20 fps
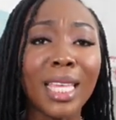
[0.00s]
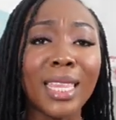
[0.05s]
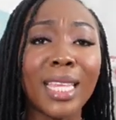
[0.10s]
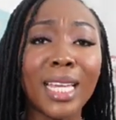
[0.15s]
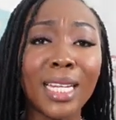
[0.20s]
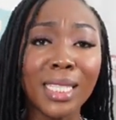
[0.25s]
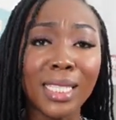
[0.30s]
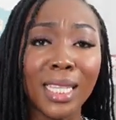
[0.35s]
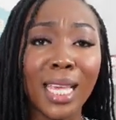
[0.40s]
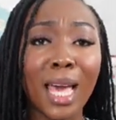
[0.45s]

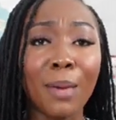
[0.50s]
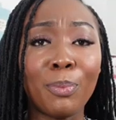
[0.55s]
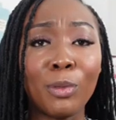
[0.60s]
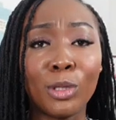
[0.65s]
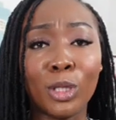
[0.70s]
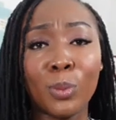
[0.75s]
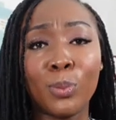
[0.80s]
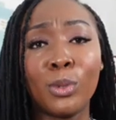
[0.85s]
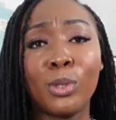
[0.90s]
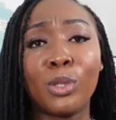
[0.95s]
that is the app
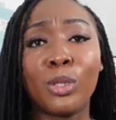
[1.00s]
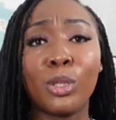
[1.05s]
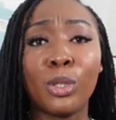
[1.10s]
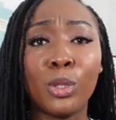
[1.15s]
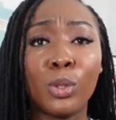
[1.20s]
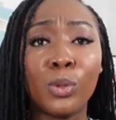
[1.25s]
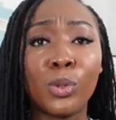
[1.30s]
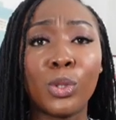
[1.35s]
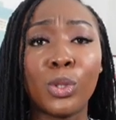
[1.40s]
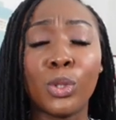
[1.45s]
you're supposed to
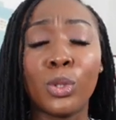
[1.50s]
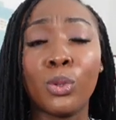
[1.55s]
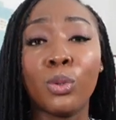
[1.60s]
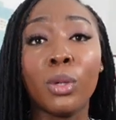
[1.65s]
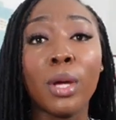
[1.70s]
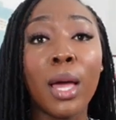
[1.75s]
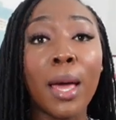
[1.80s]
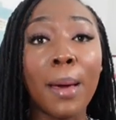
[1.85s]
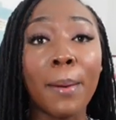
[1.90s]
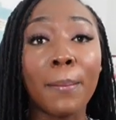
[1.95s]
use to
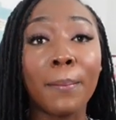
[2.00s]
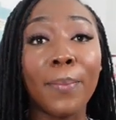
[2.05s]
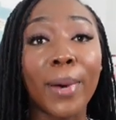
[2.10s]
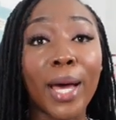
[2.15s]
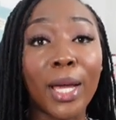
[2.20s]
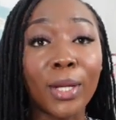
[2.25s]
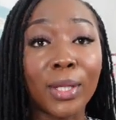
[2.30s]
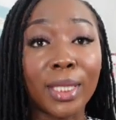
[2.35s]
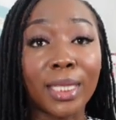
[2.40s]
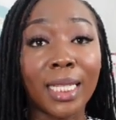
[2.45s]

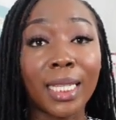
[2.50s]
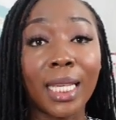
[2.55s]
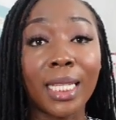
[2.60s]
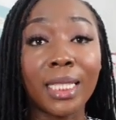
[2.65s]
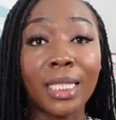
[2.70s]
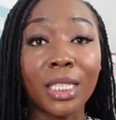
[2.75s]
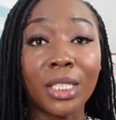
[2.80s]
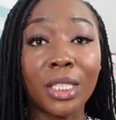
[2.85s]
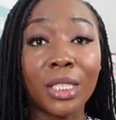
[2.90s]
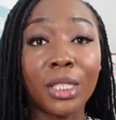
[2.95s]
buy your
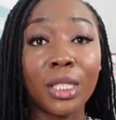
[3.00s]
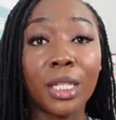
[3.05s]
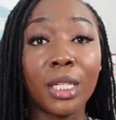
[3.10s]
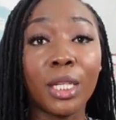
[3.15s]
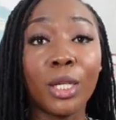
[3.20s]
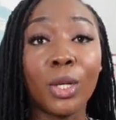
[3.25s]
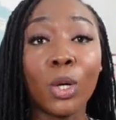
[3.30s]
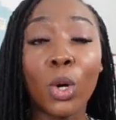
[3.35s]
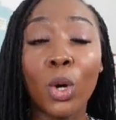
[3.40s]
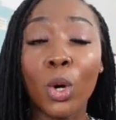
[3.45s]
ticket
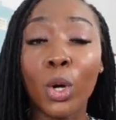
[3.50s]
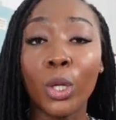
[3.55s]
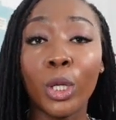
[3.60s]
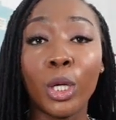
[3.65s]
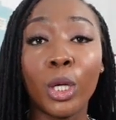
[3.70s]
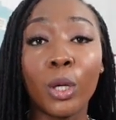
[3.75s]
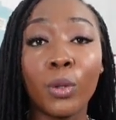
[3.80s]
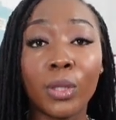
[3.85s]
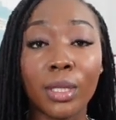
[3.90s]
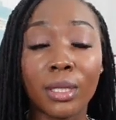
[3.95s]
digitally or
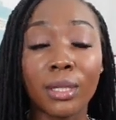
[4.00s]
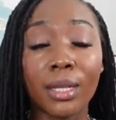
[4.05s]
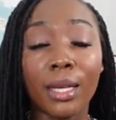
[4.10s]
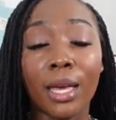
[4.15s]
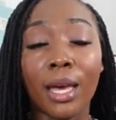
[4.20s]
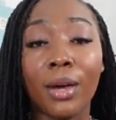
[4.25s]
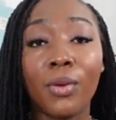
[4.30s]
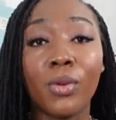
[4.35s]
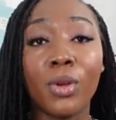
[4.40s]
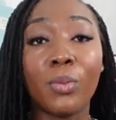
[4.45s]
you go to the
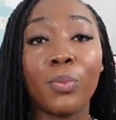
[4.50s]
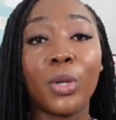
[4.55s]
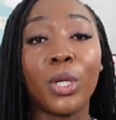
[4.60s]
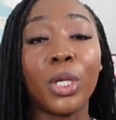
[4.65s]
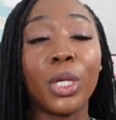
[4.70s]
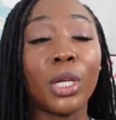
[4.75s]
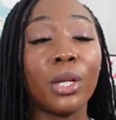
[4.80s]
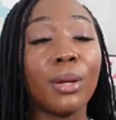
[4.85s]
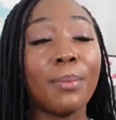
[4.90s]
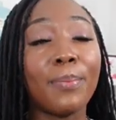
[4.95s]
counter but
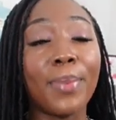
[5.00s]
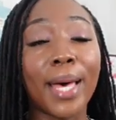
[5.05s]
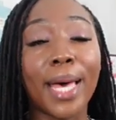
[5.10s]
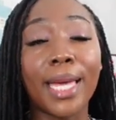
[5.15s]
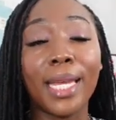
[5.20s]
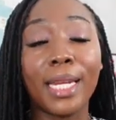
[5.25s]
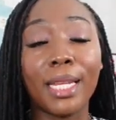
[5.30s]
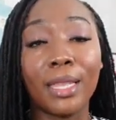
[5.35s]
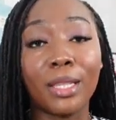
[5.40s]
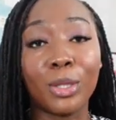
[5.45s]
you cannot
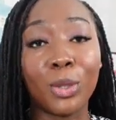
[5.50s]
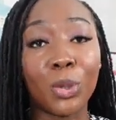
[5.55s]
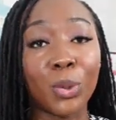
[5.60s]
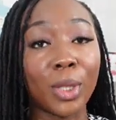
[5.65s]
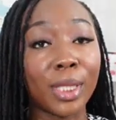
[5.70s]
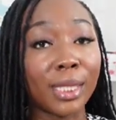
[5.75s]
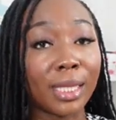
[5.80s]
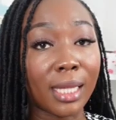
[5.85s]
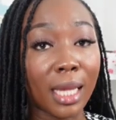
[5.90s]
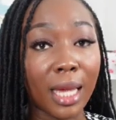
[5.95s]
buy it in the
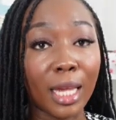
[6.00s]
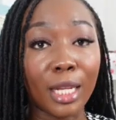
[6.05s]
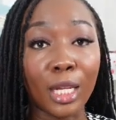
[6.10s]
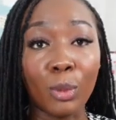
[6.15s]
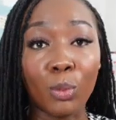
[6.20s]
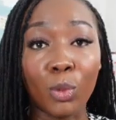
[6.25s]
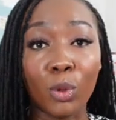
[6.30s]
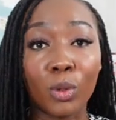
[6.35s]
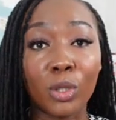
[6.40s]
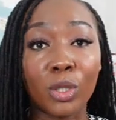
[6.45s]
trains
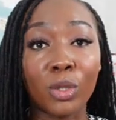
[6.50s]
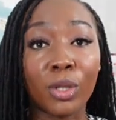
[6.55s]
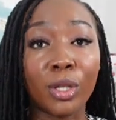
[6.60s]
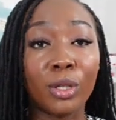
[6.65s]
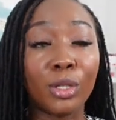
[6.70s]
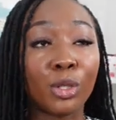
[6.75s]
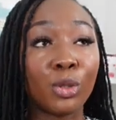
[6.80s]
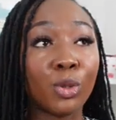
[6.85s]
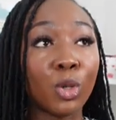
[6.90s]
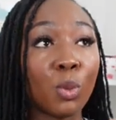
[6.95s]
anymore so
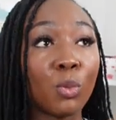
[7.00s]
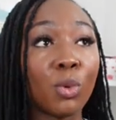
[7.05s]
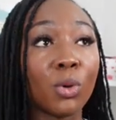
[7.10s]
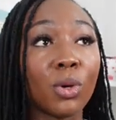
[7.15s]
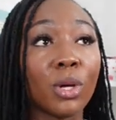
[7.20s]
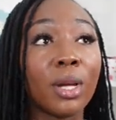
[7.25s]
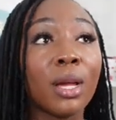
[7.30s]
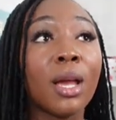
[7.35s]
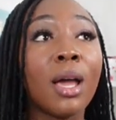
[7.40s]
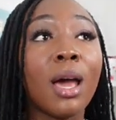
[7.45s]
there's no
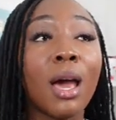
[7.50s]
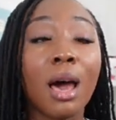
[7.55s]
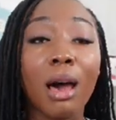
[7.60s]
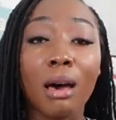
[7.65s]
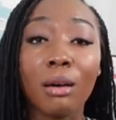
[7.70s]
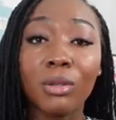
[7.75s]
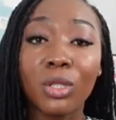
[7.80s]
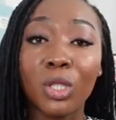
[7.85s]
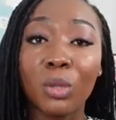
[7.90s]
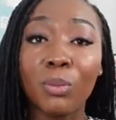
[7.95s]
more
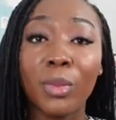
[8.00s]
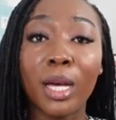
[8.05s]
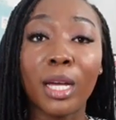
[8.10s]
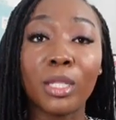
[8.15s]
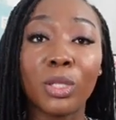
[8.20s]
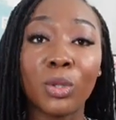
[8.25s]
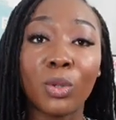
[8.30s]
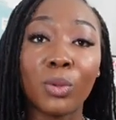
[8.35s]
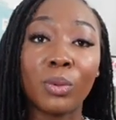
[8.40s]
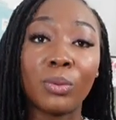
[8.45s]

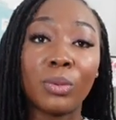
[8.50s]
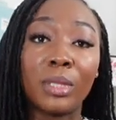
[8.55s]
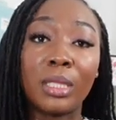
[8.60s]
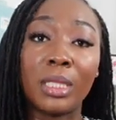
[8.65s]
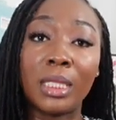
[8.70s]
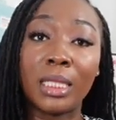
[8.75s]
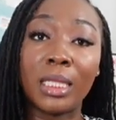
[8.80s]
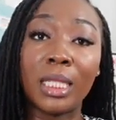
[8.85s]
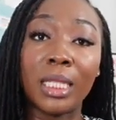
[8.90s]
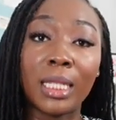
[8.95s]
automat or
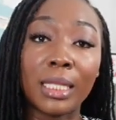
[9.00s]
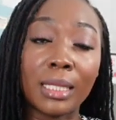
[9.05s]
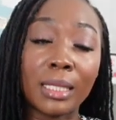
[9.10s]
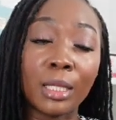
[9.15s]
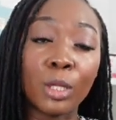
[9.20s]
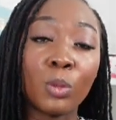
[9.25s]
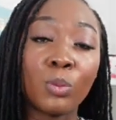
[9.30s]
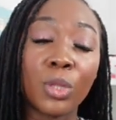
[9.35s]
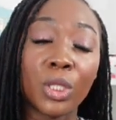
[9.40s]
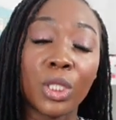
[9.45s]
ticket
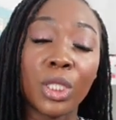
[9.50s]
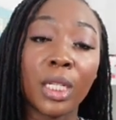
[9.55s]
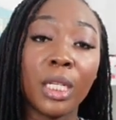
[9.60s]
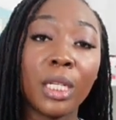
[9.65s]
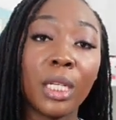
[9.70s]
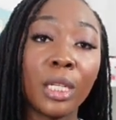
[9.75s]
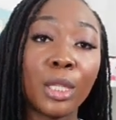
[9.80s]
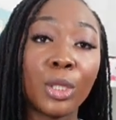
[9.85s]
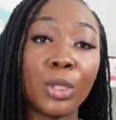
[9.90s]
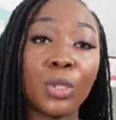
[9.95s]
sale
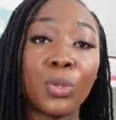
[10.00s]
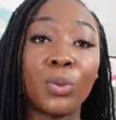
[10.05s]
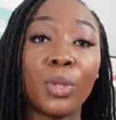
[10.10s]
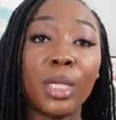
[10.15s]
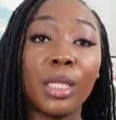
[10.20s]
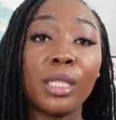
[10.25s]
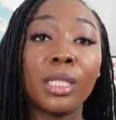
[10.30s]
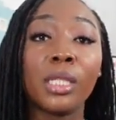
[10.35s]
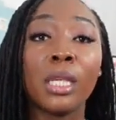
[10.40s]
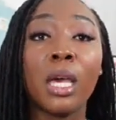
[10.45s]
machine in the
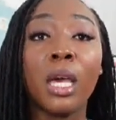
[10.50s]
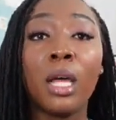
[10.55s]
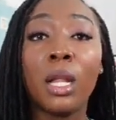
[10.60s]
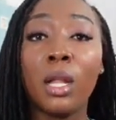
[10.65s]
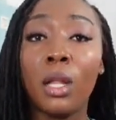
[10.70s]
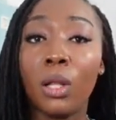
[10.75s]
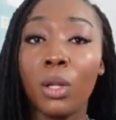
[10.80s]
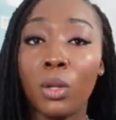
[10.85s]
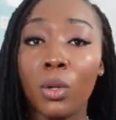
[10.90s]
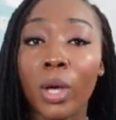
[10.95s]
trains
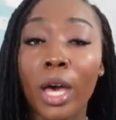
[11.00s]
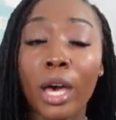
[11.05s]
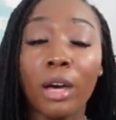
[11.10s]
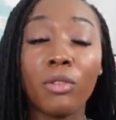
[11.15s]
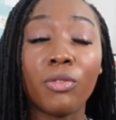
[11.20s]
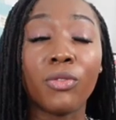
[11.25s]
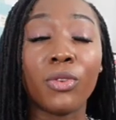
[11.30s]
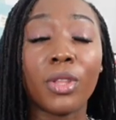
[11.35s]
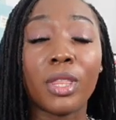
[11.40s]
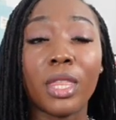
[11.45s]
look
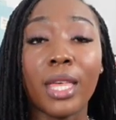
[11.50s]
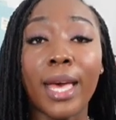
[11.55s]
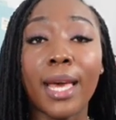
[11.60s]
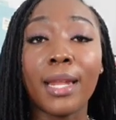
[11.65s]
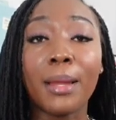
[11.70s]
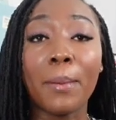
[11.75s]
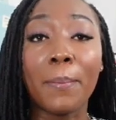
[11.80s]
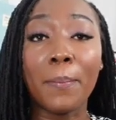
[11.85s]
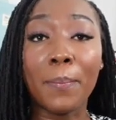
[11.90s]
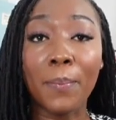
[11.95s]
out for
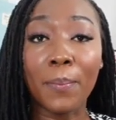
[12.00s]
that